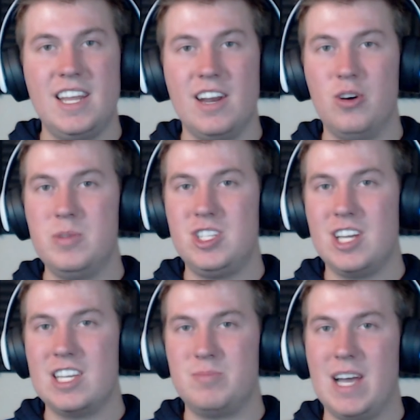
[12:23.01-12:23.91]
and I hope to see
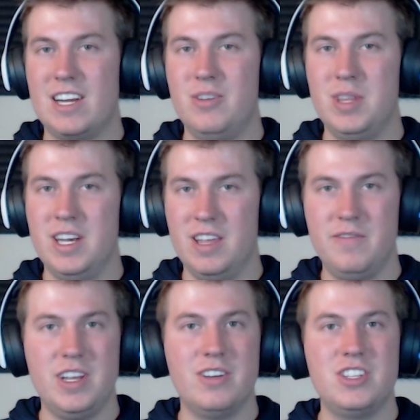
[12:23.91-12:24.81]
you guys back here with another
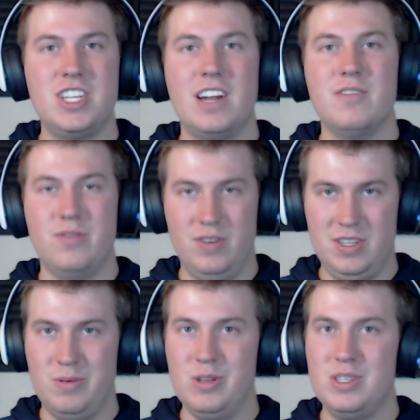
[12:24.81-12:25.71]
video on the channel
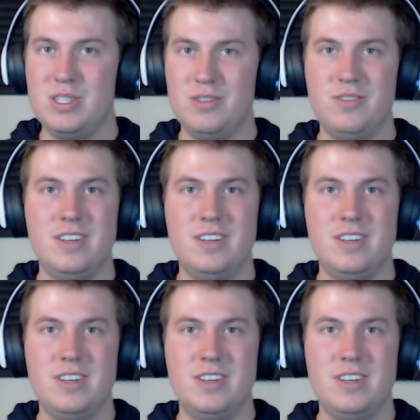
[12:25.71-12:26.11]
really, really soon.